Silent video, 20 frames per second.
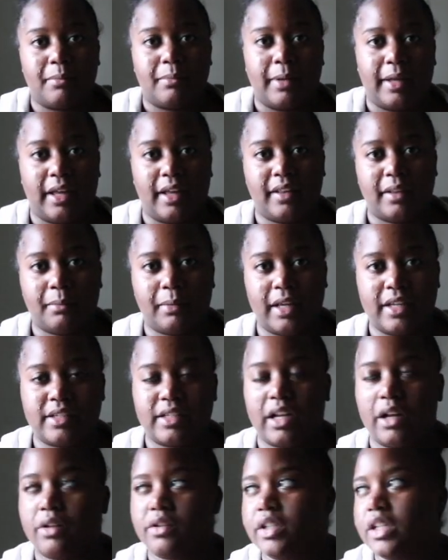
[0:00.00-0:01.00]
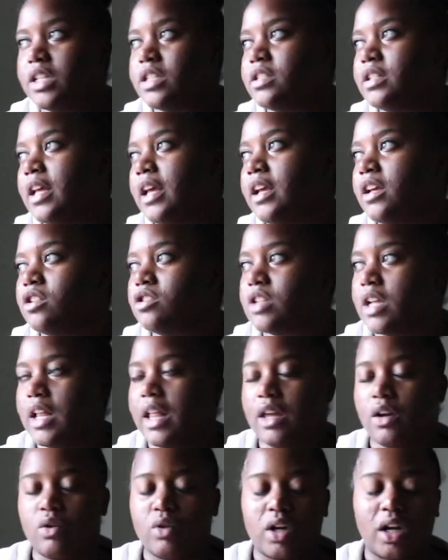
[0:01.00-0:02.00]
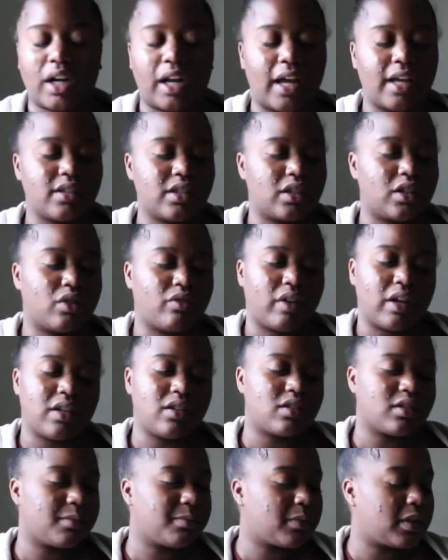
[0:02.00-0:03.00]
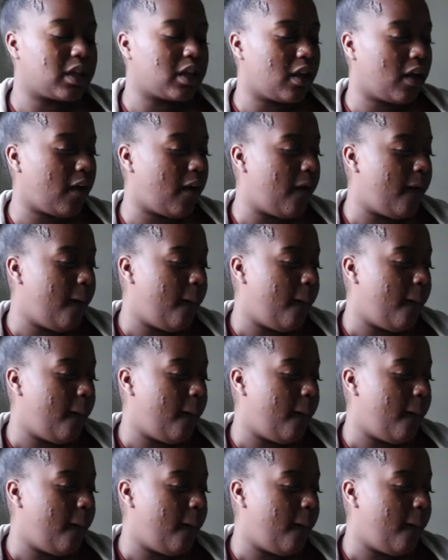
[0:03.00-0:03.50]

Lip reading: the place that I was gonna stay, and try to like organize and arrange something.